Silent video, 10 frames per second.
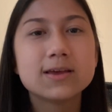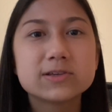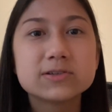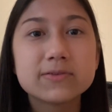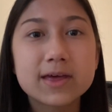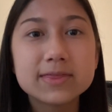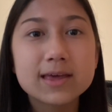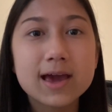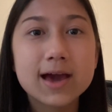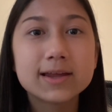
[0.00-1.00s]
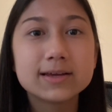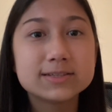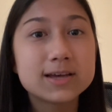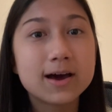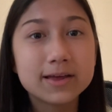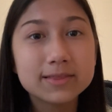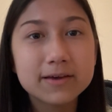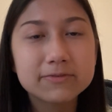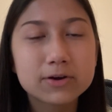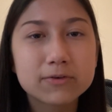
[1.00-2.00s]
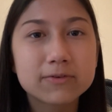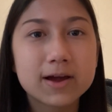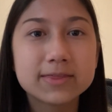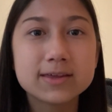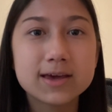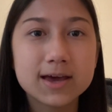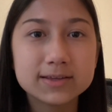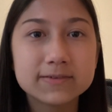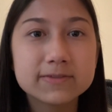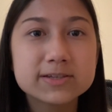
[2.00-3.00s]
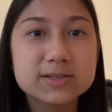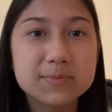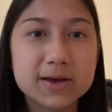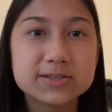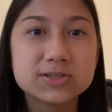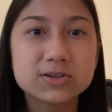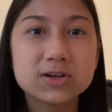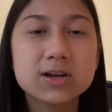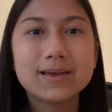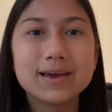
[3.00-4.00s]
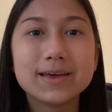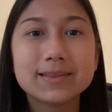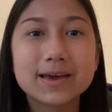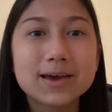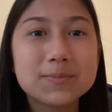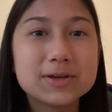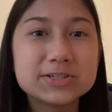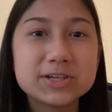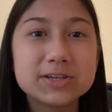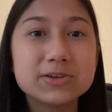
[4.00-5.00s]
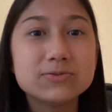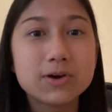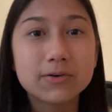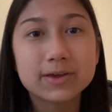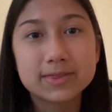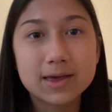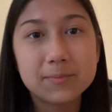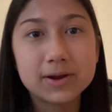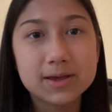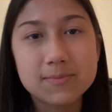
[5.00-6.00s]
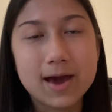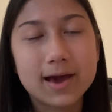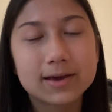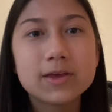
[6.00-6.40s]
So then they had a ton left over at the end of the semester, and like I mentioned, you don't get that money back.